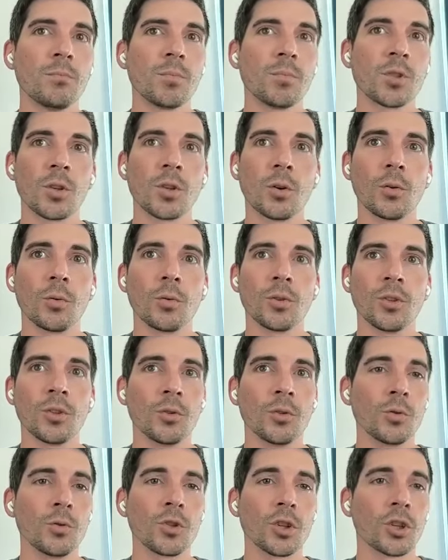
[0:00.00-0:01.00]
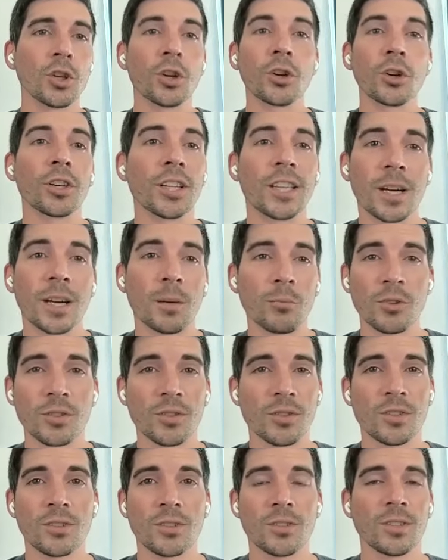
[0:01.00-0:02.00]
So do security
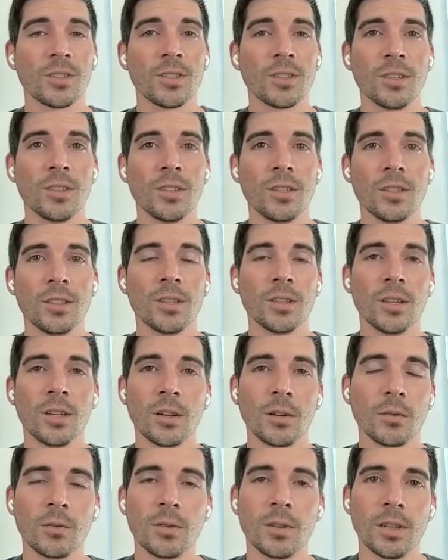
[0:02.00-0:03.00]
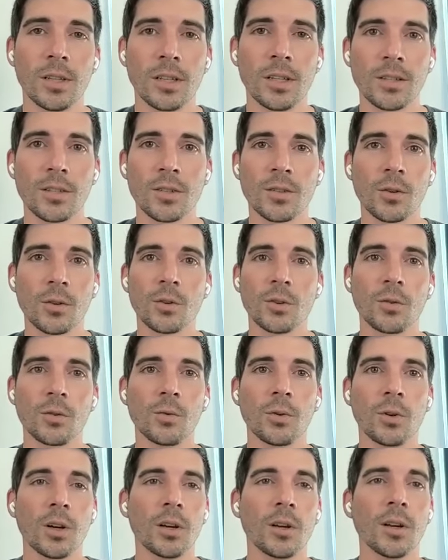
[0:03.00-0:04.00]
cameras. So
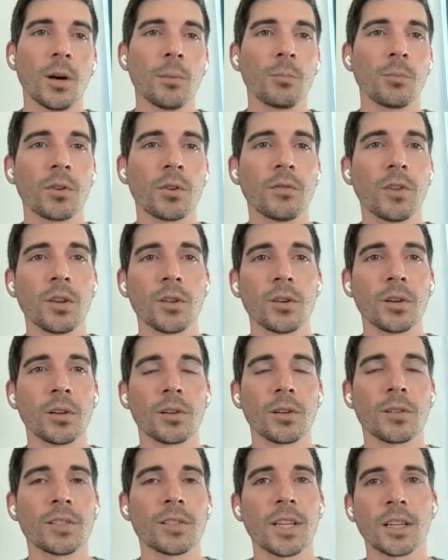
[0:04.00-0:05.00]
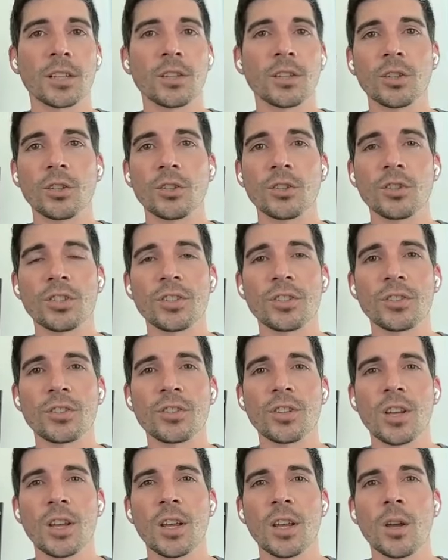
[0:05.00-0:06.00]
do a number of other
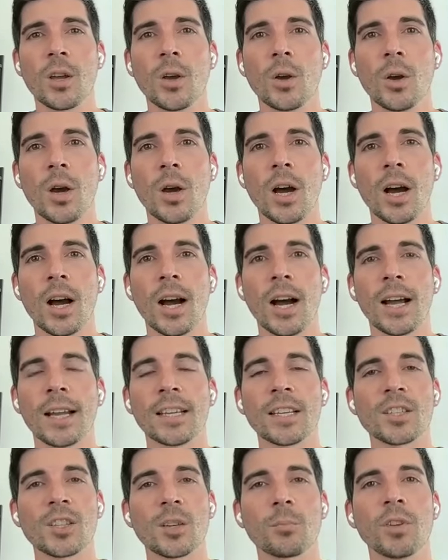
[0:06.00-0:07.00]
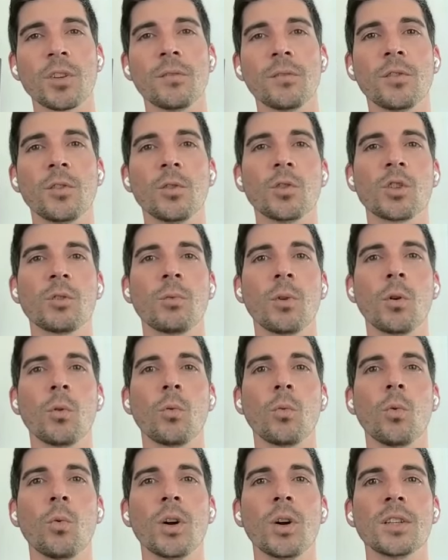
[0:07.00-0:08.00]
technologies. I guess I'm confused
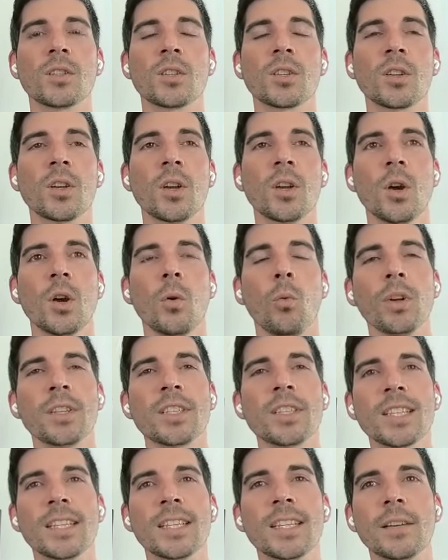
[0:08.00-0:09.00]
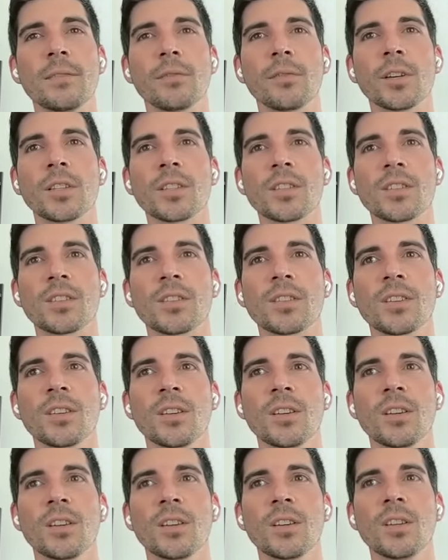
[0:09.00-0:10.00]
about what's the difference
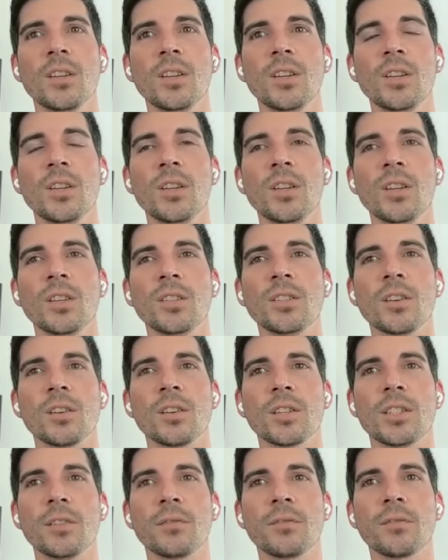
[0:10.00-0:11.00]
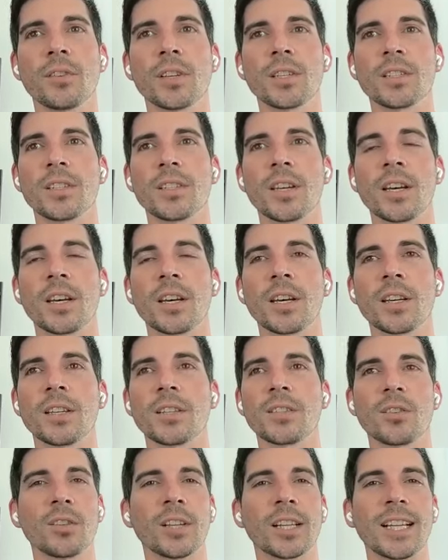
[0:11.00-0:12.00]
is there a different,
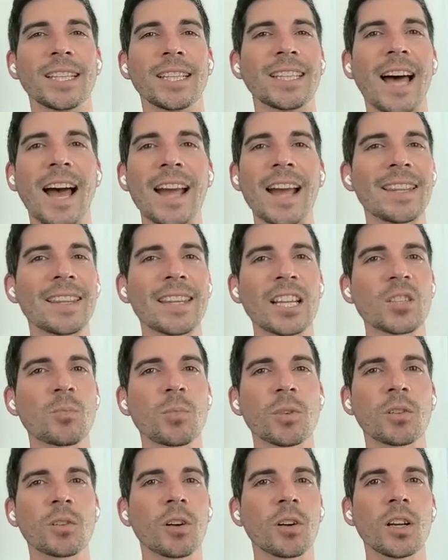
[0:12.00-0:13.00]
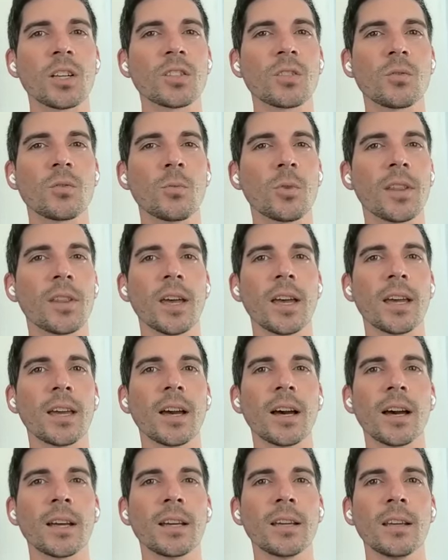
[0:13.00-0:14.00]
is there like a line that's been crossed with
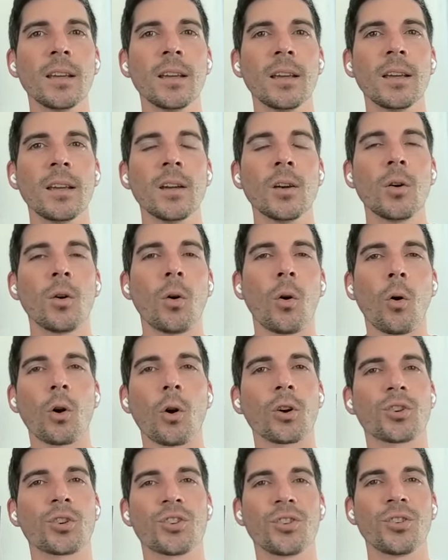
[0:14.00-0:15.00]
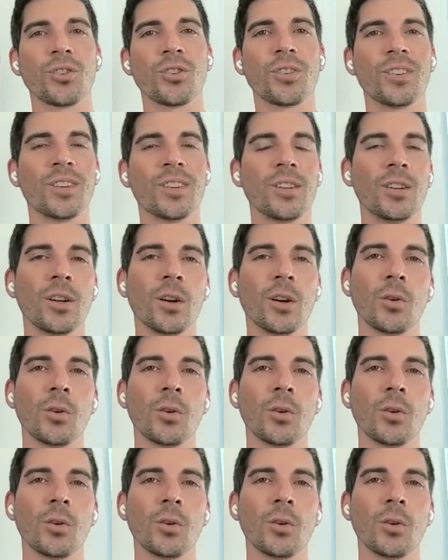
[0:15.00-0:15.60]
AI, or should,